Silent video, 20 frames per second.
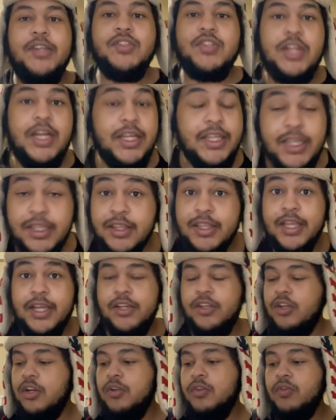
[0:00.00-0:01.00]
and I get that,
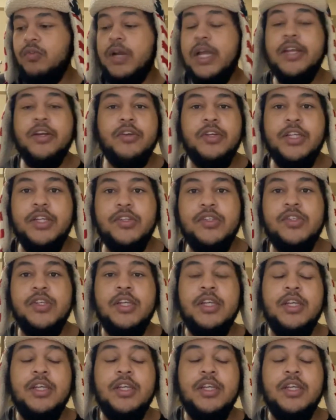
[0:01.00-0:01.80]
the writer needs